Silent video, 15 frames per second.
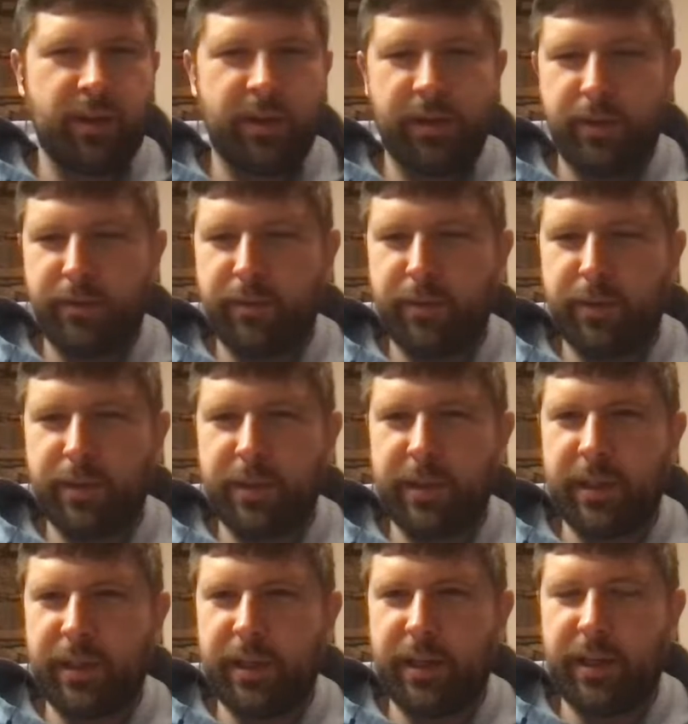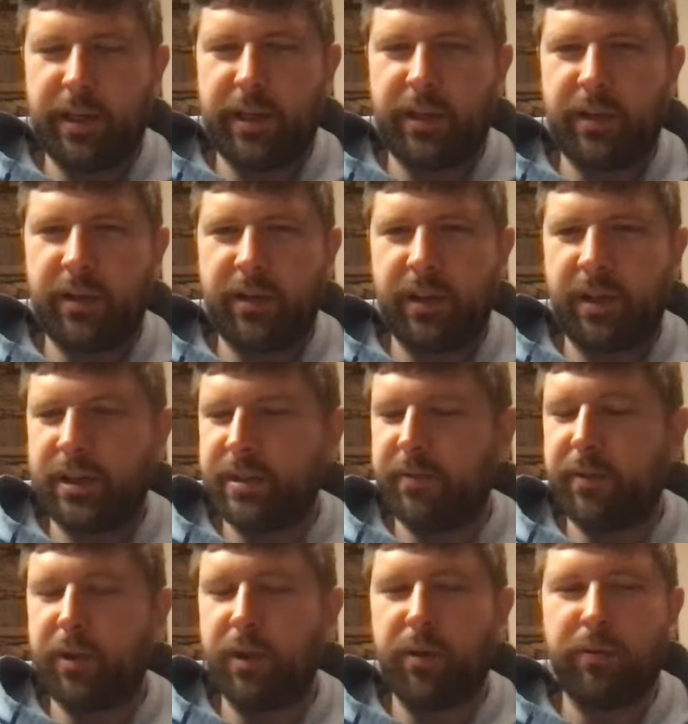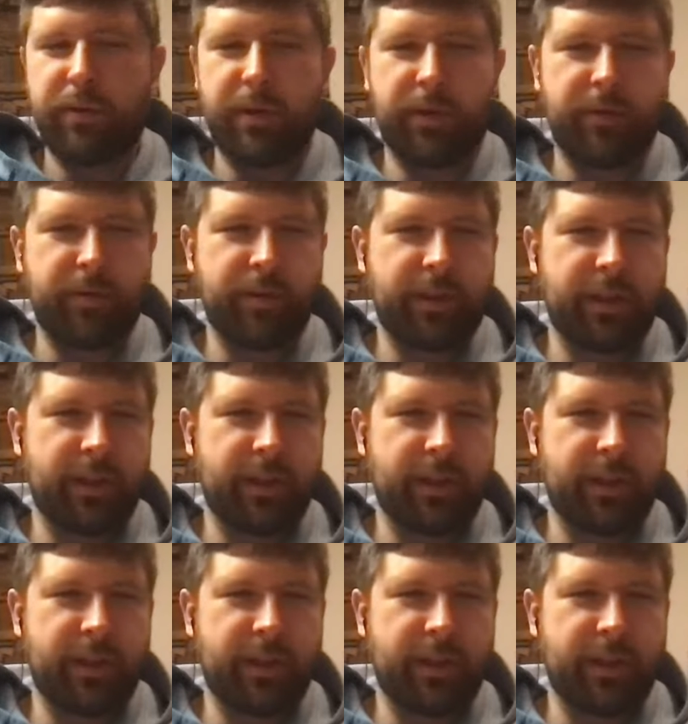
Unfortunately, I got a good case of COVID over